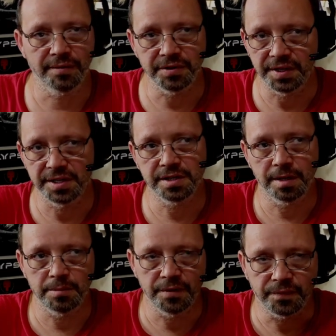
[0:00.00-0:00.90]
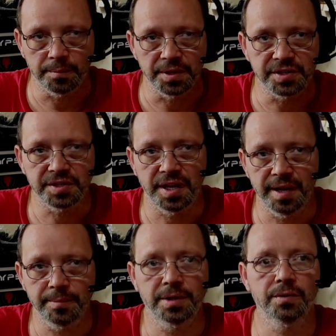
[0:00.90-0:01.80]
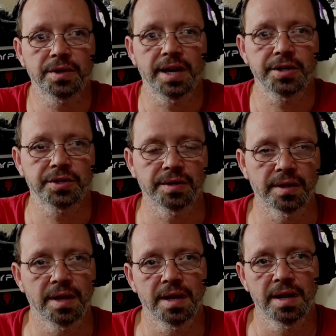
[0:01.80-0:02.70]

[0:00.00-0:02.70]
everything is coming from the same location.